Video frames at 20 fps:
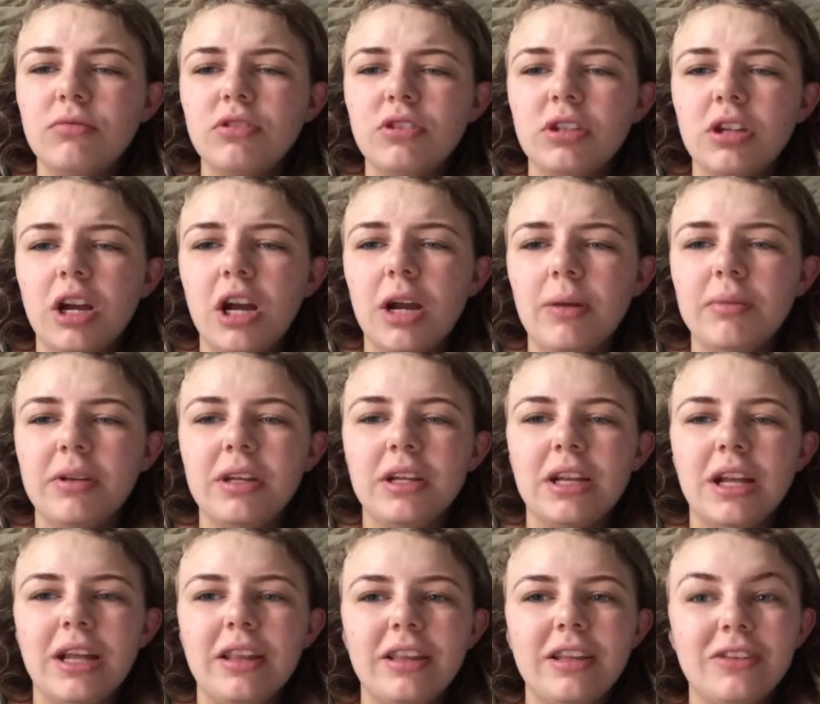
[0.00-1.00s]
do you know what I mean?
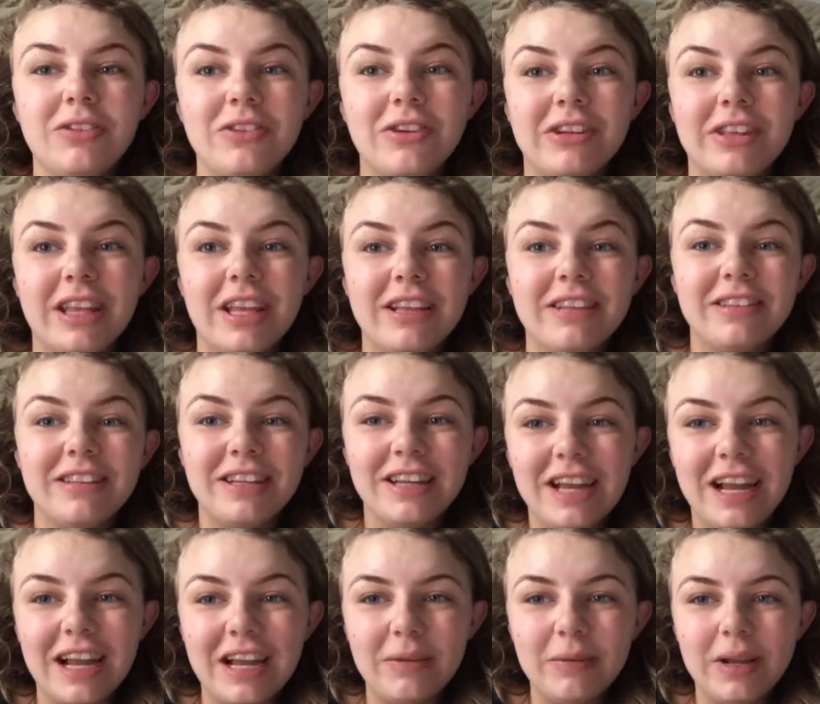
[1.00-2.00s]
Like, this one
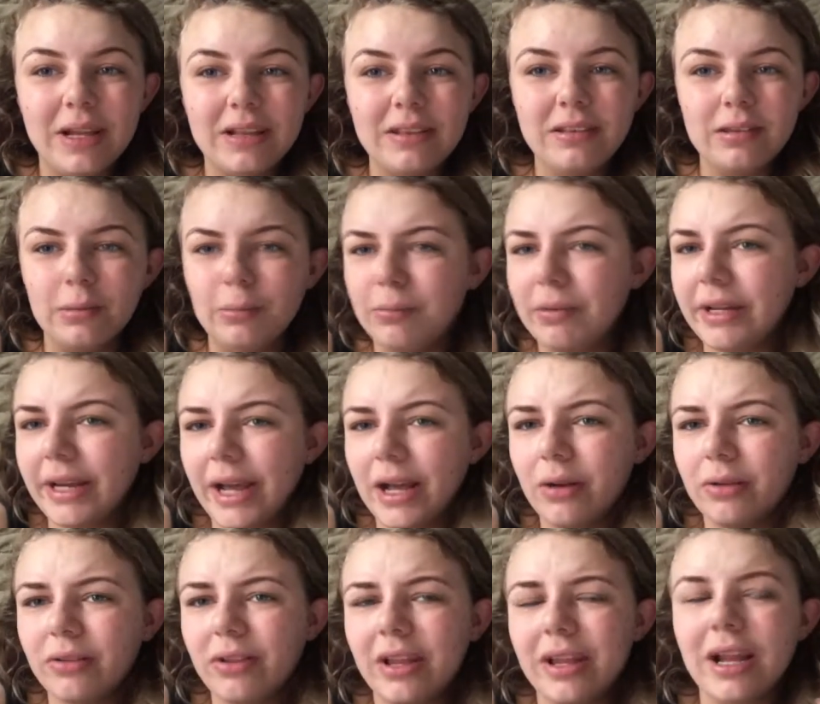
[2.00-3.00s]
yesterday, we had somebody
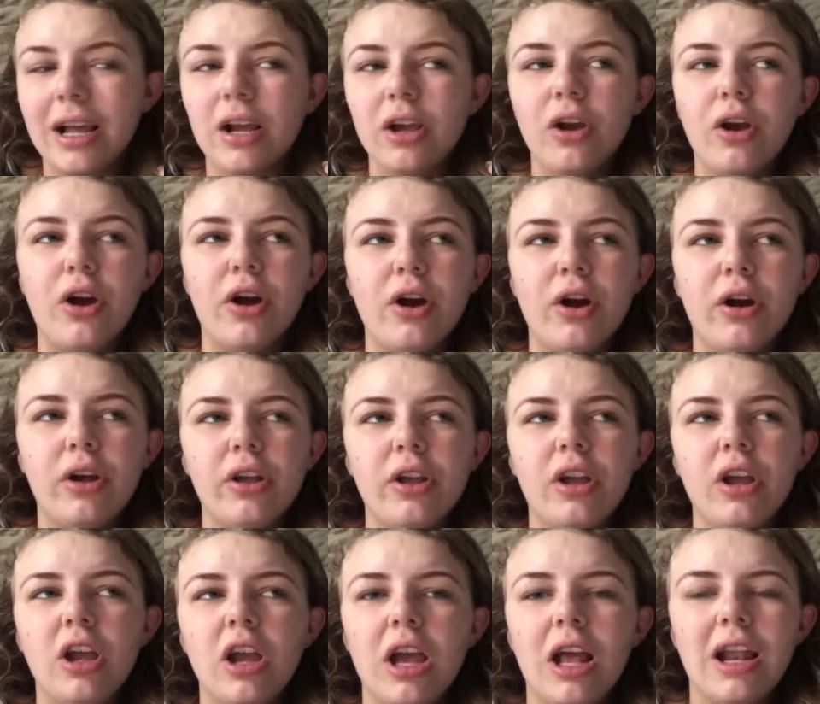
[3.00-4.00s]
else in our car,
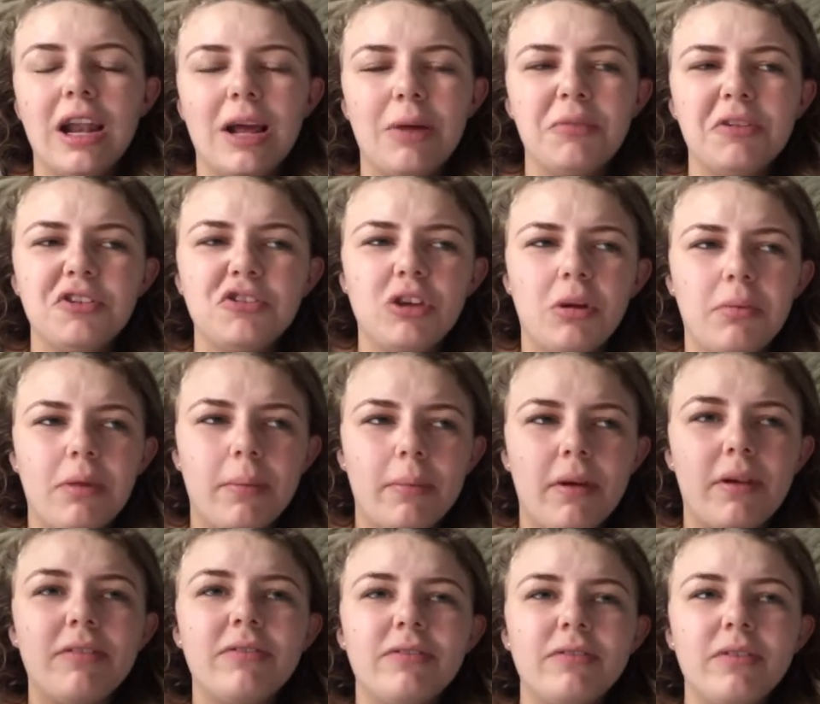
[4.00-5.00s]
and, like, we dropped them
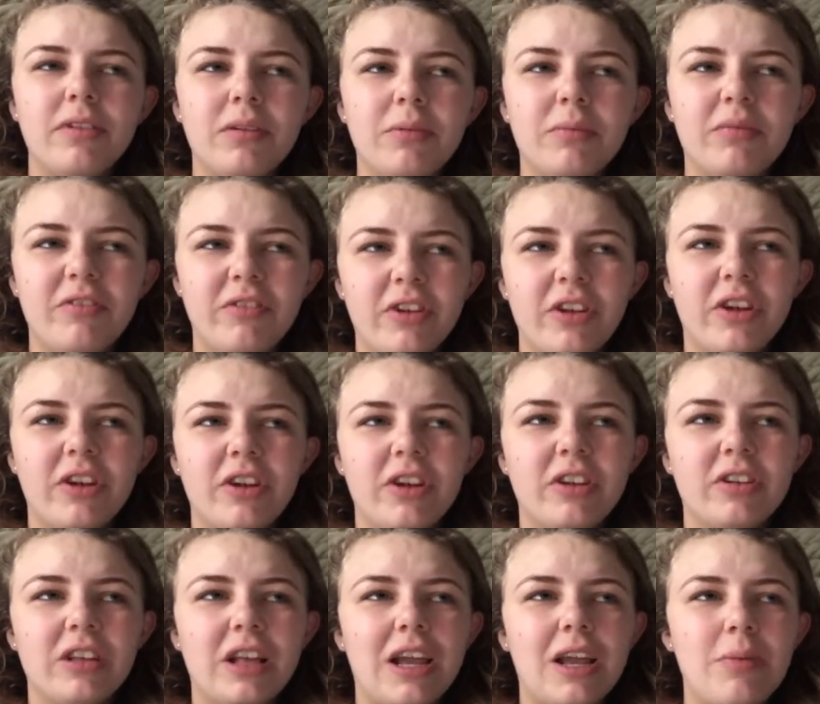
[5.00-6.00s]
off
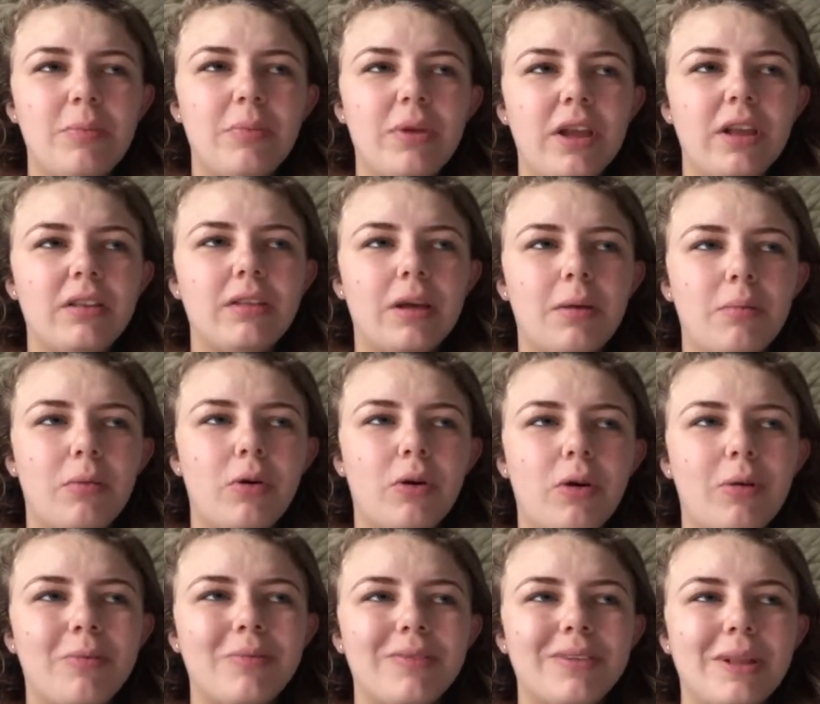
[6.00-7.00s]
first, like, he picked them
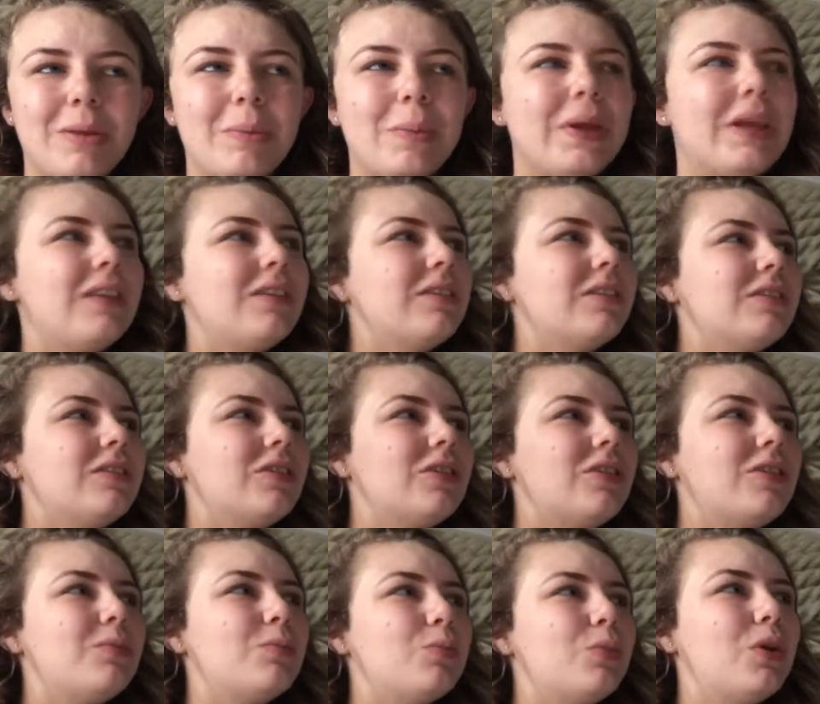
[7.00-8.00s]
up, and then picked us
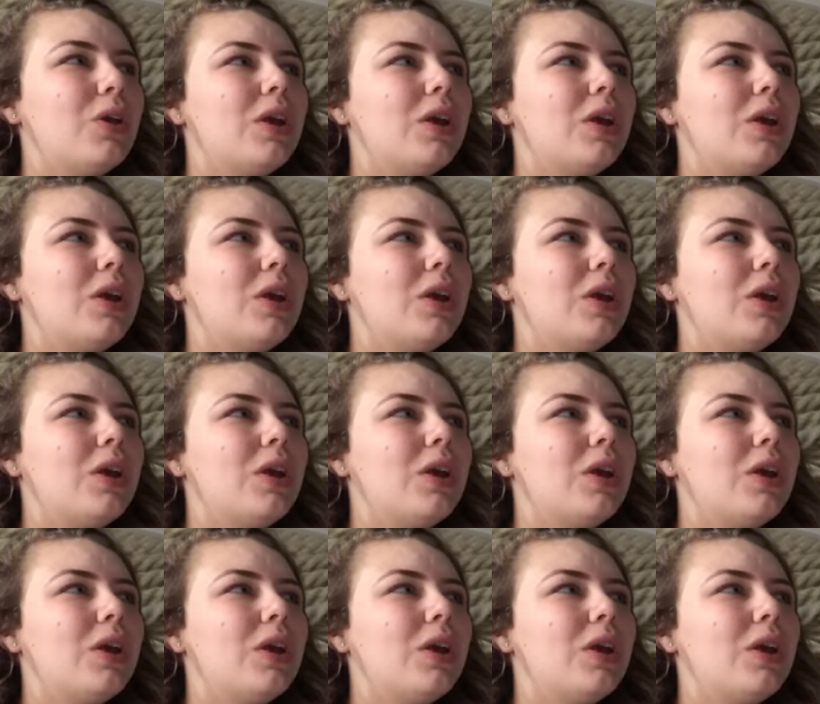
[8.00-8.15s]
up.